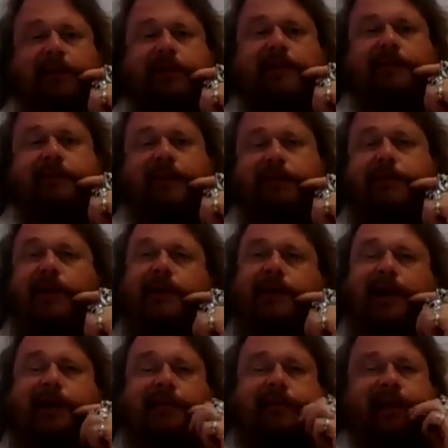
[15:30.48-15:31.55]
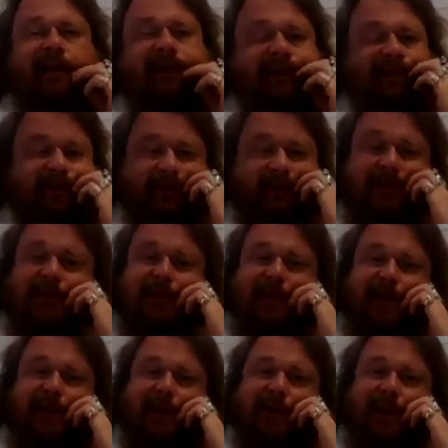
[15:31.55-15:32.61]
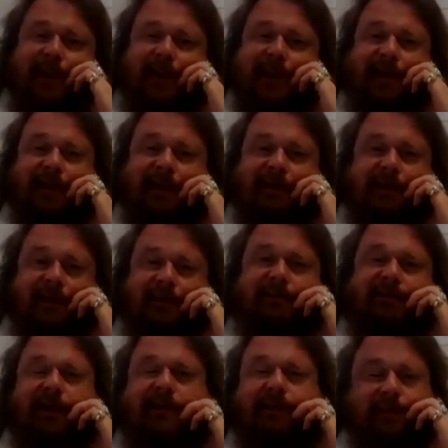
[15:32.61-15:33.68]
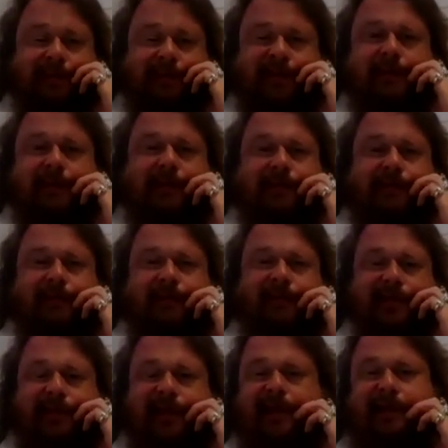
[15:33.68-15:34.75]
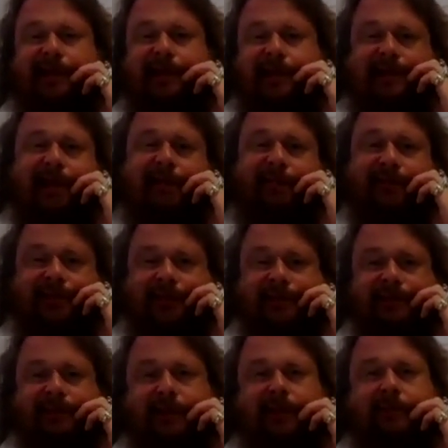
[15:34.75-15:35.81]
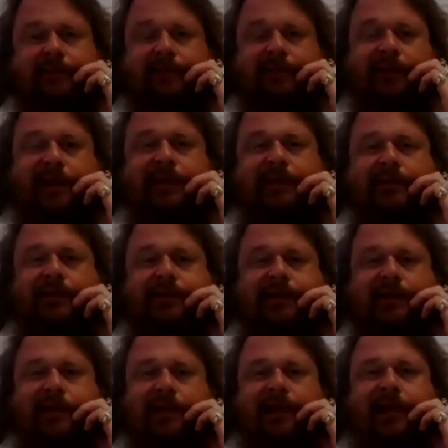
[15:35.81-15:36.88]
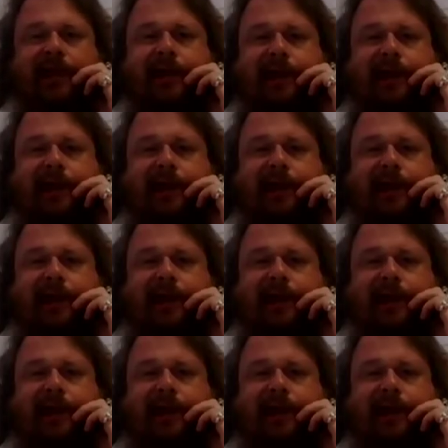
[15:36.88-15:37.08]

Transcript: But we point out that in the future, when you're working, you've got to be responsible for telling yourself something can be redone. So